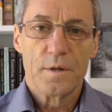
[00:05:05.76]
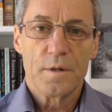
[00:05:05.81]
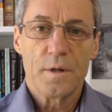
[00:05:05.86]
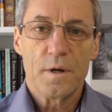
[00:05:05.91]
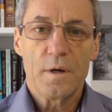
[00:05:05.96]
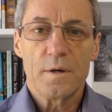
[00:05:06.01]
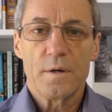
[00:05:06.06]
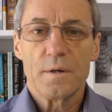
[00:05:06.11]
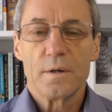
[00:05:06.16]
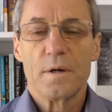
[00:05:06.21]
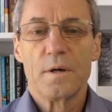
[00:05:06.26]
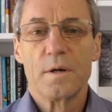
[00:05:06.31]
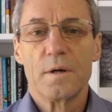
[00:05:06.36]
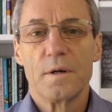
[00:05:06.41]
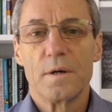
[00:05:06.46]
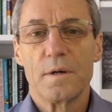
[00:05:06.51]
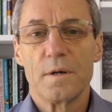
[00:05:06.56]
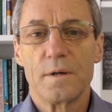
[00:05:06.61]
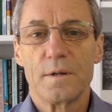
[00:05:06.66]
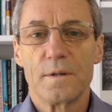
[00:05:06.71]
Now,
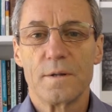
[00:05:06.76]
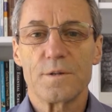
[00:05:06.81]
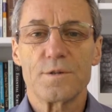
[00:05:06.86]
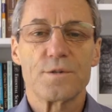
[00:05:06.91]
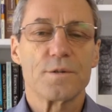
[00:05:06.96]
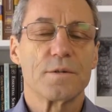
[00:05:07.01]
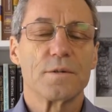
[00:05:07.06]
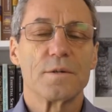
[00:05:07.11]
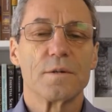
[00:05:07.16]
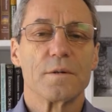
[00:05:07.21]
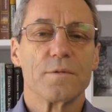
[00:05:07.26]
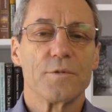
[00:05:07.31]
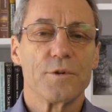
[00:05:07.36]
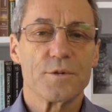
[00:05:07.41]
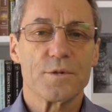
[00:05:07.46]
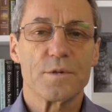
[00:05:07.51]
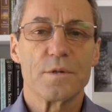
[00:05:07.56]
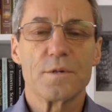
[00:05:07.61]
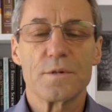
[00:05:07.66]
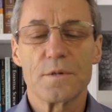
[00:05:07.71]
this is a
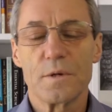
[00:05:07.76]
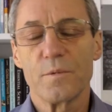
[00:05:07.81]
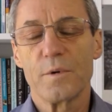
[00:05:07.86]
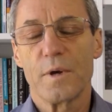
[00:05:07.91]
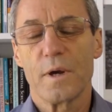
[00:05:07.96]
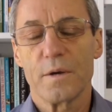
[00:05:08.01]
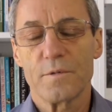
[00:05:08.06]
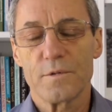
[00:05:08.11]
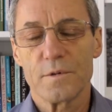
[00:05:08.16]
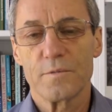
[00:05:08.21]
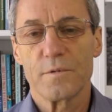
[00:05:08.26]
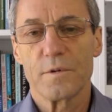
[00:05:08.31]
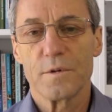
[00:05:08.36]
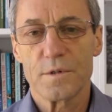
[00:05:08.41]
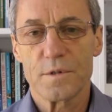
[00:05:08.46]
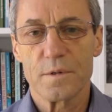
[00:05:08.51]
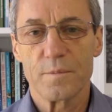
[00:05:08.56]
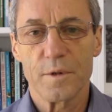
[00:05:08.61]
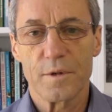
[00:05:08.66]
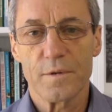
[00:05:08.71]
university, so we have some
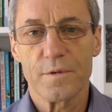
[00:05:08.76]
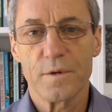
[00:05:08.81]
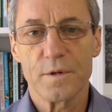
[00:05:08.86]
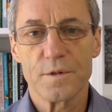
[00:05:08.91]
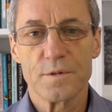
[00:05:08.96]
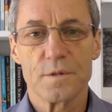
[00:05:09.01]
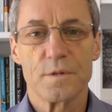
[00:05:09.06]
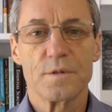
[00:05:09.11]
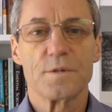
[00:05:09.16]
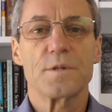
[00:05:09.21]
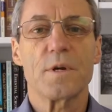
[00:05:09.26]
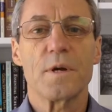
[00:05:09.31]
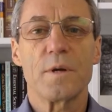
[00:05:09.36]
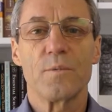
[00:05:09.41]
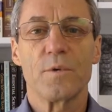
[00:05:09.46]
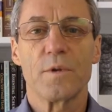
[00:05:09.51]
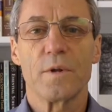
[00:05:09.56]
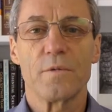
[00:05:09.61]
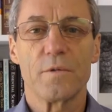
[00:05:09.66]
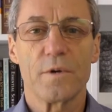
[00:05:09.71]
very similar things.
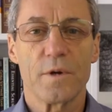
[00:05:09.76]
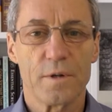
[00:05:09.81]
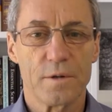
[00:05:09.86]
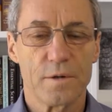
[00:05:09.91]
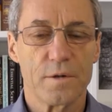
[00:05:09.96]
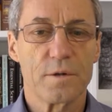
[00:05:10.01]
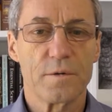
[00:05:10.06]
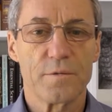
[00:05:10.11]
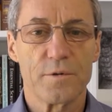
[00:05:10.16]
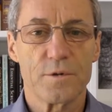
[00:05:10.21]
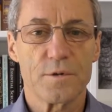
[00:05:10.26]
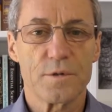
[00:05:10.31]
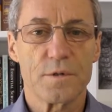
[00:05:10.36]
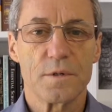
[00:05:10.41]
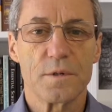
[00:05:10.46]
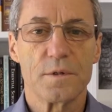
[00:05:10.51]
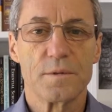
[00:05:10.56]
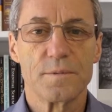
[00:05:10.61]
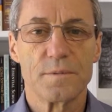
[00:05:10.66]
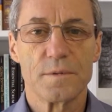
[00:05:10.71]
Same with every other
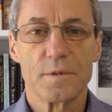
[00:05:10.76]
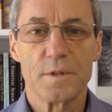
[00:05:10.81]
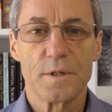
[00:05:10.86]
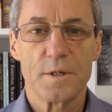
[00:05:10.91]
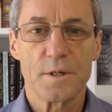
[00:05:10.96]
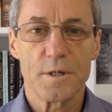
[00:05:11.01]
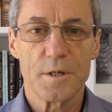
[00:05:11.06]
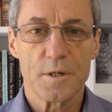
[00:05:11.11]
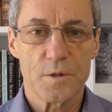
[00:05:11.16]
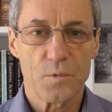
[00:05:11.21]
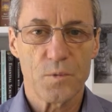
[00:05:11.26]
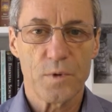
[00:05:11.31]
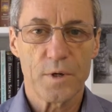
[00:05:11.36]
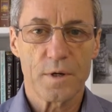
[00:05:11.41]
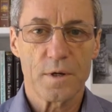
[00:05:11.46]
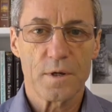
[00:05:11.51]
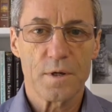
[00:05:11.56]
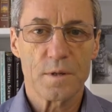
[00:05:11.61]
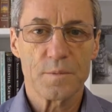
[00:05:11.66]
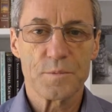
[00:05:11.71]
university. Uh, when
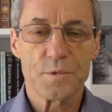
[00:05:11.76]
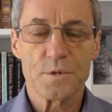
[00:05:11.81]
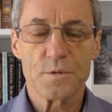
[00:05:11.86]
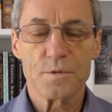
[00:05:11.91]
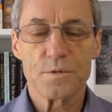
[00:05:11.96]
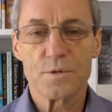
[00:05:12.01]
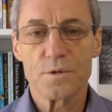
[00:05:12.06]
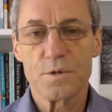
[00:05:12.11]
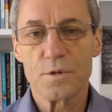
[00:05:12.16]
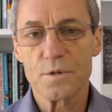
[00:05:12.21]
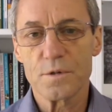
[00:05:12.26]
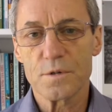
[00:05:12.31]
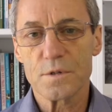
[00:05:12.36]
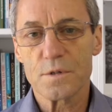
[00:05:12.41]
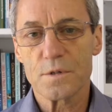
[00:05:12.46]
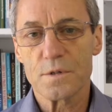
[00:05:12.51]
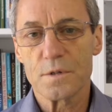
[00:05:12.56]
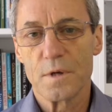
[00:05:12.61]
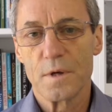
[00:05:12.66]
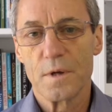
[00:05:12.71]
it comes to
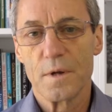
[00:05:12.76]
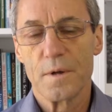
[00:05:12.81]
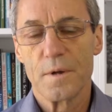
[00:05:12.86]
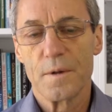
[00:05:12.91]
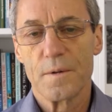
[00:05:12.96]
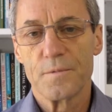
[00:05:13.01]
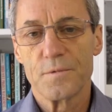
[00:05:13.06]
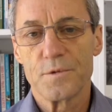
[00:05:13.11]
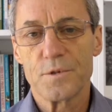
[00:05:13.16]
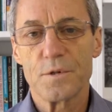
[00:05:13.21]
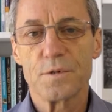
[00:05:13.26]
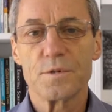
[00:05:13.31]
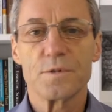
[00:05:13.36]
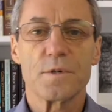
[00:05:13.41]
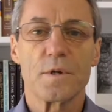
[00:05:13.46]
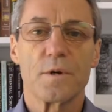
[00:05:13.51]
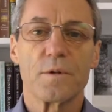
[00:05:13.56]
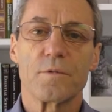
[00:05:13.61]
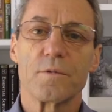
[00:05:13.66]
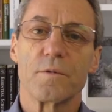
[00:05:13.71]
students,
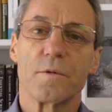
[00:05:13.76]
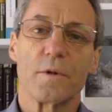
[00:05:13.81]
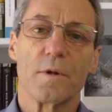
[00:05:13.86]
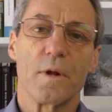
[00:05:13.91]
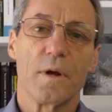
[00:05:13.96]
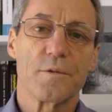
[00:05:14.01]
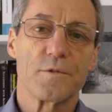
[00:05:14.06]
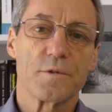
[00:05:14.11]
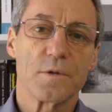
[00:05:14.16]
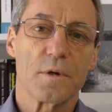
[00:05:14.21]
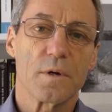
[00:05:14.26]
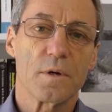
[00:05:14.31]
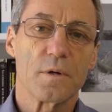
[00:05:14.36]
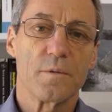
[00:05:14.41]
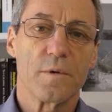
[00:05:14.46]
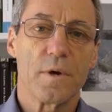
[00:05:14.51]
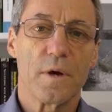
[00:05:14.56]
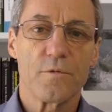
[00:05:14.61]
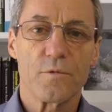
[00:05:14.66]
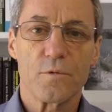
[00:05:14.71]
students go through their life
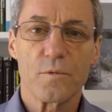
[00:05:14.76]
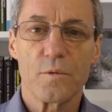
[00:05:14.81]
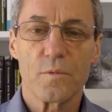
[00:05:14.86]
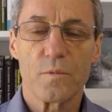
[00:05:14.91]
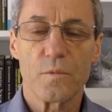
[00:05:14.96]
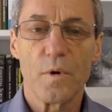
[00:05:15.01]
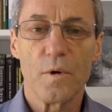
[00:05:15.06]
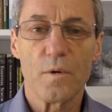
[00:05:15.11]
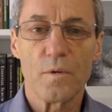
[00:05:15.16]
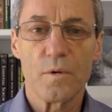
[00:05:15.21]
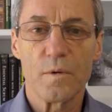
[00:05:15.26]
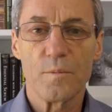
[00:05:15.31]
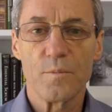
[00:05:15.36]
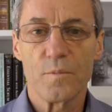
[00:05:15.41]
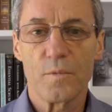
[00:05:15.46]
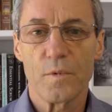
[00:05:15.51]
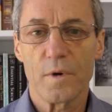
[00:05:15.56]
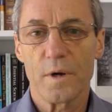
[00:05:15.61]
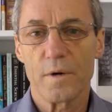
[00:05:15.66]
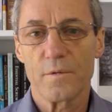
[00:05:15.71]
cycle. We have to enroll
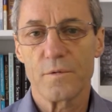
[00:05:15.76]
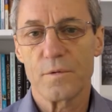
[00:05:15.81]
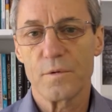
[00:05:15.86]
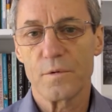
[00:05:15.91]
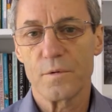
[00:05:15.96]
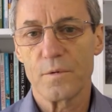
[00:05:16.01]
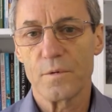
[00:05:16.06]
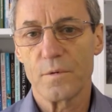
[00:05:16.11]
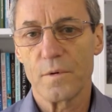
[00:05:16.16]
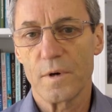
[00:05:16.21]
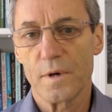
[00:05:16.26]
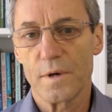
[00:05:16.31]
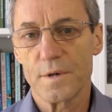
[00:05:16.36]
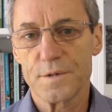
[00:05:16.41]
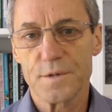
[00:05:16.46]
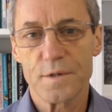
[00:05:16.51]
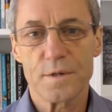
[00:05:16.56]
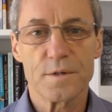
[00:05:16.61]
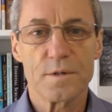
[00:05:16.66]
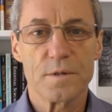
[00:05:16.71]
them, we have to uh,
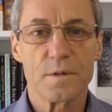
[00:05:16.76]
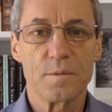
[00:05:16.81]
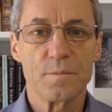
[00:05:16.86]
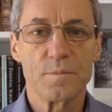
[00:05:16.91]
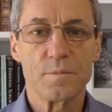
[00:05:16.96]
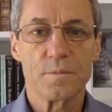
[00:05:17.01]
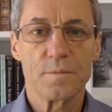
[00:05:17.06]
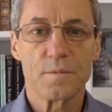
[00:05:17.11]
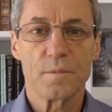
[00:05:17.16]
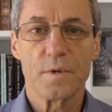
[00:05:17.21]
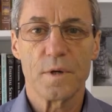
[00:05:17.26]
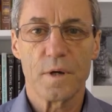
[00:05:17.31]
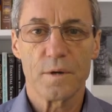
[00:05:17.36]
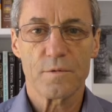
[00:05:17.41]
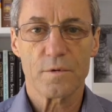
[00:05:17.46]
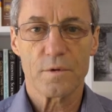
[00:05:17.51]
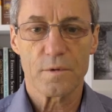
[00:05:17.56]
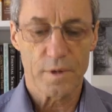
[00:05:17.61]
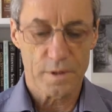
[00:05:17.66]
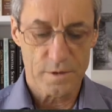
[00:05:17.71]
assess them, we
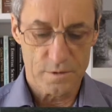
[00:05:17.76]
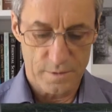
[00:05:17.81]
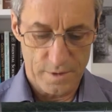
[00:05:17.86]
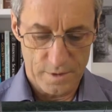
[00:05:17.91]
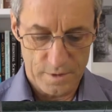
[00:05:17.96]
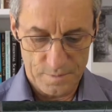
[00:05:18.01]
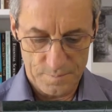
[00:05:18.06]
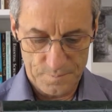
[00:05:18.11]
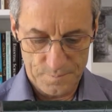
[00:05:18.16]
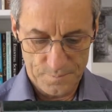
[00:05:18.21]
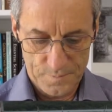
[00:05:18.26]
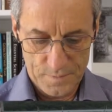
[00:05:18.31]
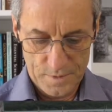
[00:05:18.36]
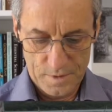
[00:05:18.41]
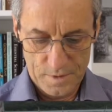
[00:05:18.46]
have to graduate them.